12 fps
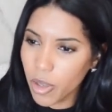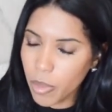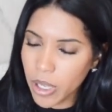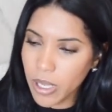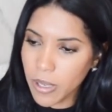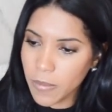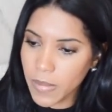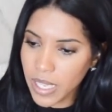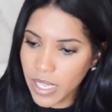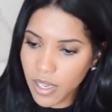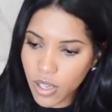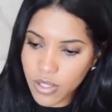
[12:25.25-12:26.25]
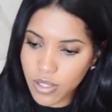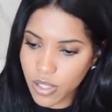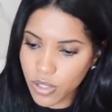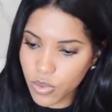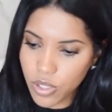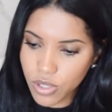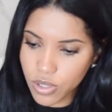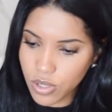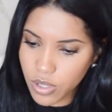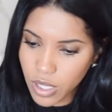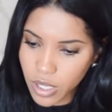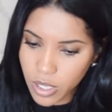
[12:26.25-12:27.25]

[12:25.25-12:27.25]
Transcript: But it all starts with just,